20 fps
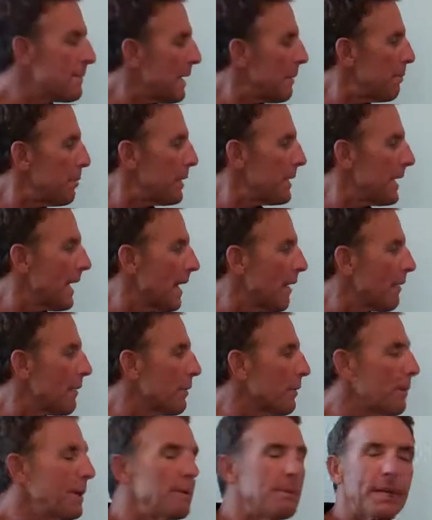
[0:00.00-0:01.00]
I put down
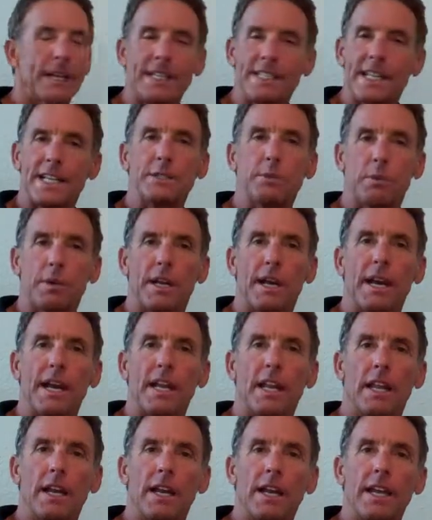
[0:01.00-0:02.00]
3 because that's what I
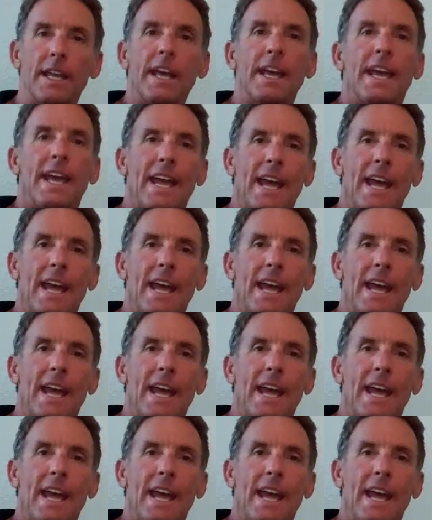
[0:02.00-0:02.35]
like.